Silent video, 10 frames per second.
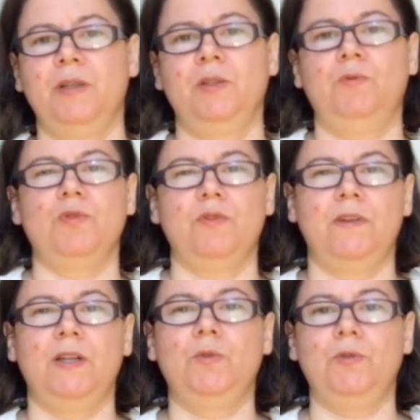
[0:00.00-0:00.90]
and it was
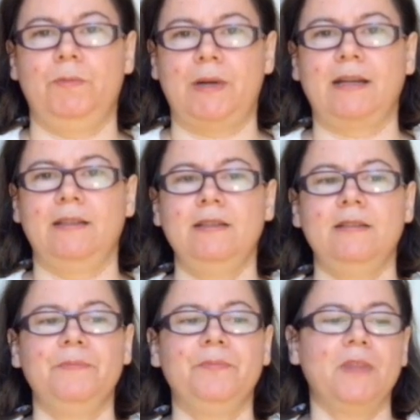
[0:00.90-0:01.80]
very good
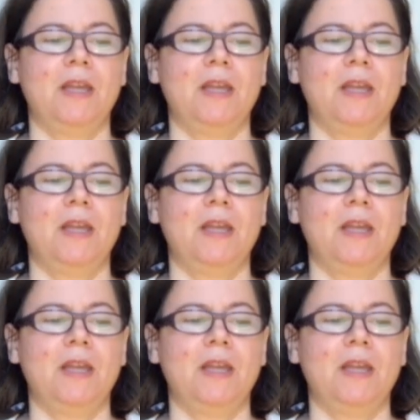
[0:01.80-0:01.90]
practice.